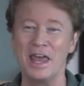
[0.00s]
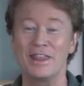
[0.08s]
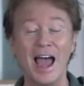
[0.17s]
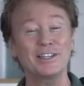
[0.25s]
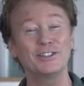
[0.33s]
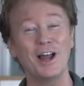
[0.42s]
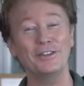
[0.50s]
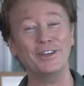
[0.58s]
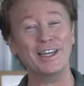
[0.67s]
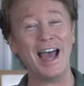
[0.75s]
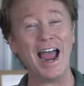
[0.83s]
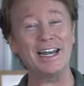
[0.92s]
That's not
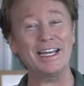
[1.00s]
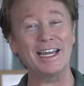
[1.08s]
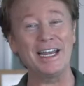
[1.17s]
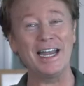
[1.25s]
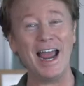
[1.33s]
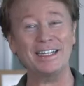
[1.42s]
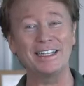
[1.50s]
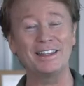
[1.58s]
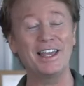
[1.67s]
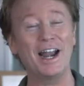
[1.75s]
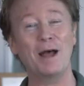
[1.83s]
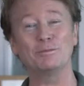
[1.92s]
the kind of
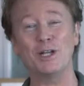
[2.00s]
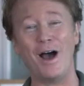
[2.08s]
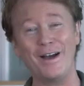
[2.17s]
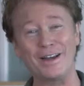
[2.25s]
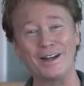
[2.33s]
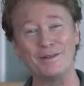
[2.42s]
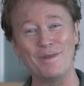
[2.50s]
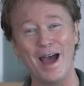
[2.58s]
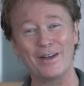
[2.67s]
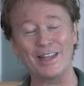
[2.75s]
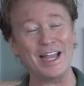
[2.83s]
connected that I'm talking about.